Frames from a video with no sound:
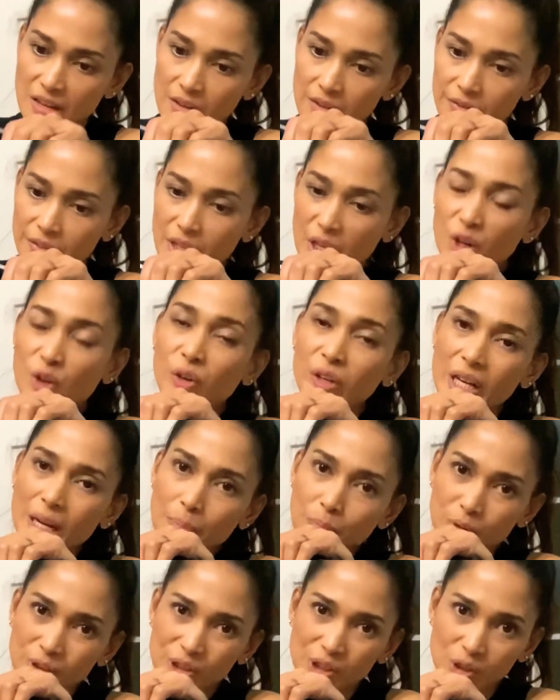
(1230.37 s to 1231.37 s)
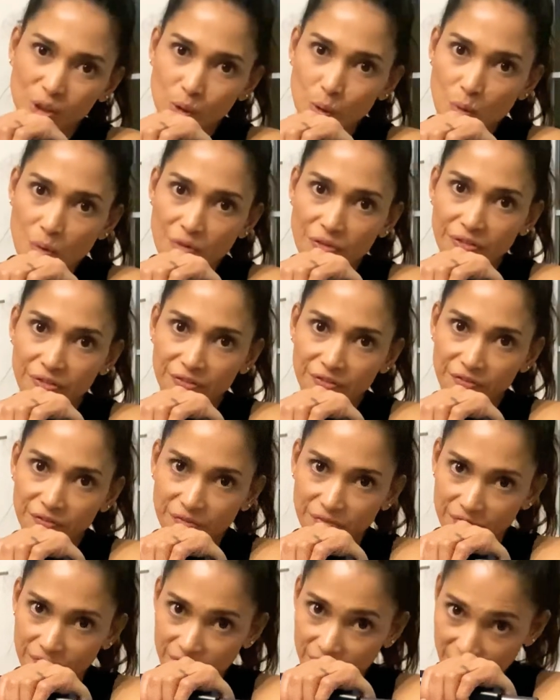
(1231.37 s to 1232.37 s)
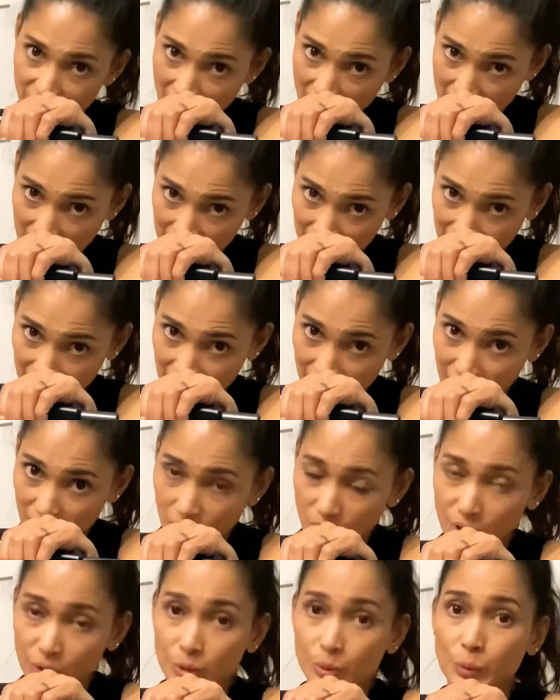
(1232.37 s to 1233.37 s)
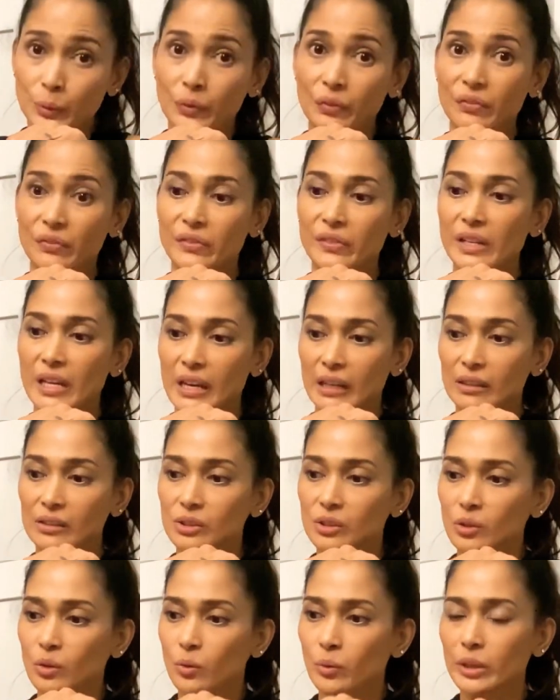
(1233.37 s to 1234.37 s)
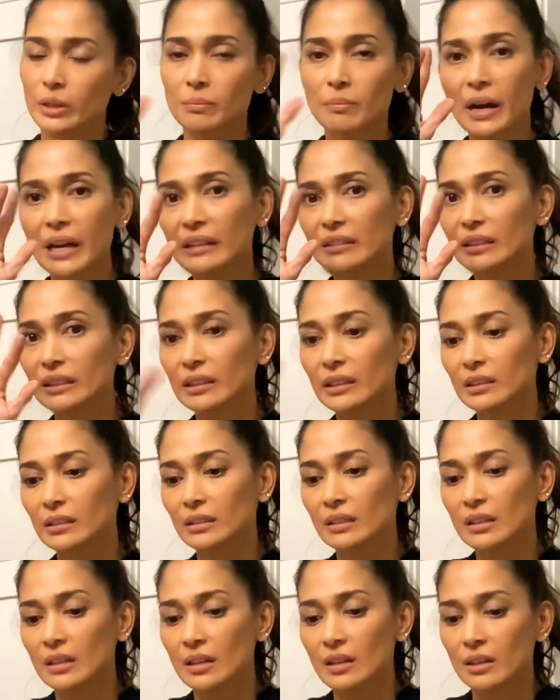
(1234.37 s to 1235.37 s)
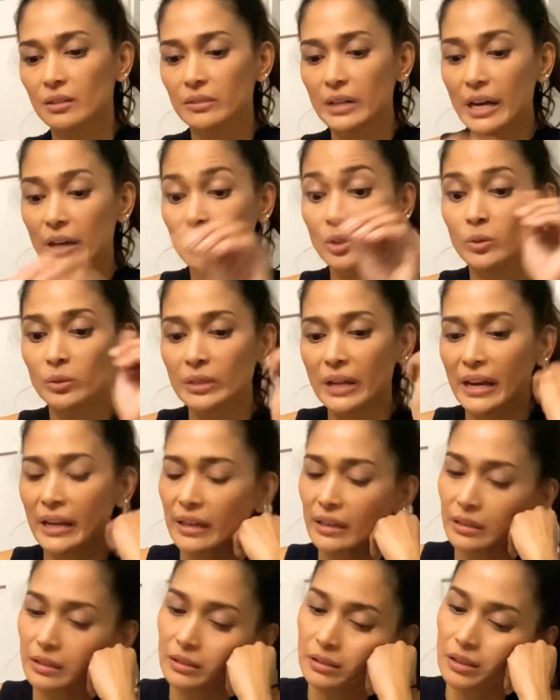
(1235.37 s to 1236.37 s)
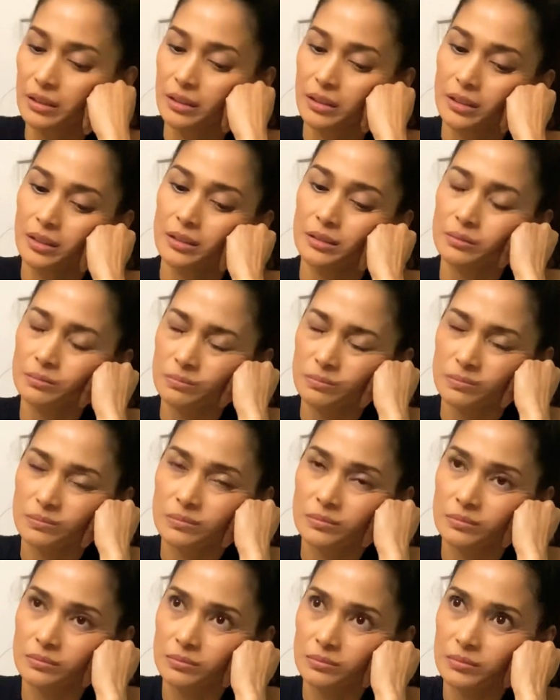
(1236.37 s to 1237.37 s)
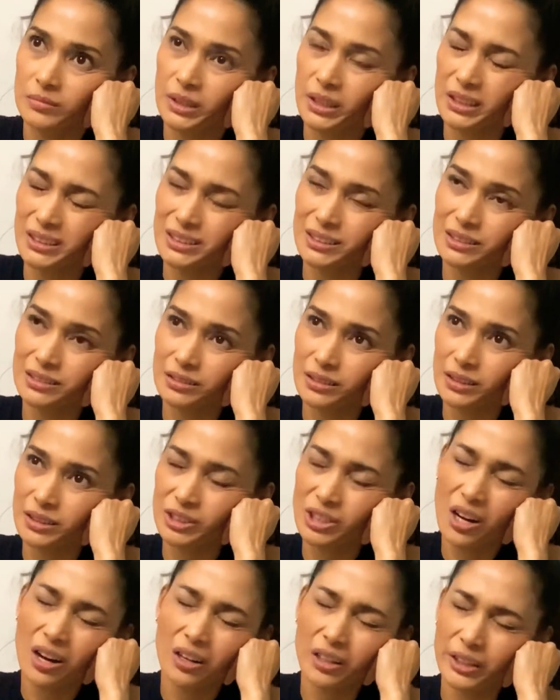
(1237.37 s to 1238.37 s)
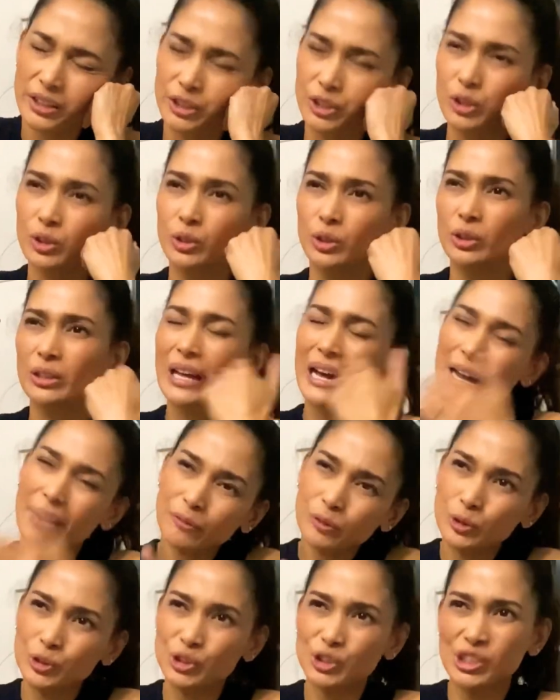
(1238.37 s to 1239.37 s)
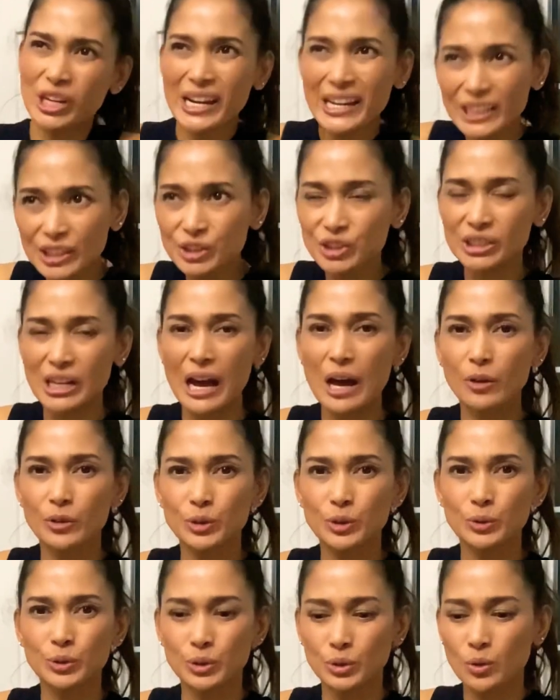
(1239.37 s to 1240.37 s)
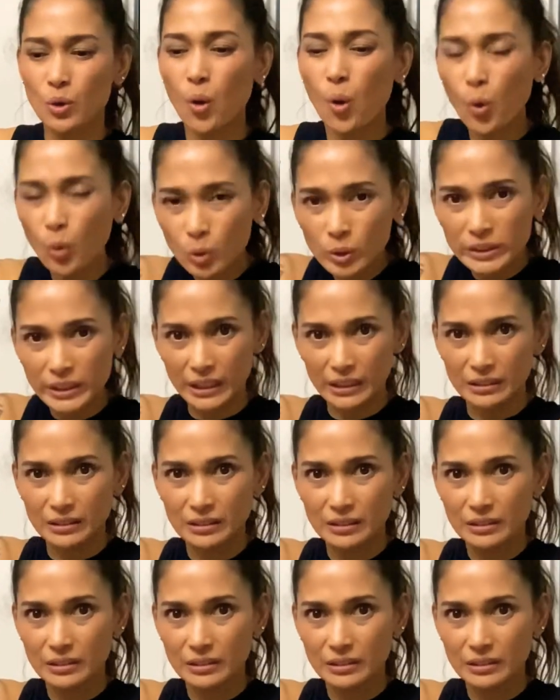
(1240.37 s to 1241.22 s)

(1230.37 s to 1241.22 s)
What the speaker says: the grip was too fat or too thick. So with my little raccoon hand, it's hard. You'll have to change how you hold it.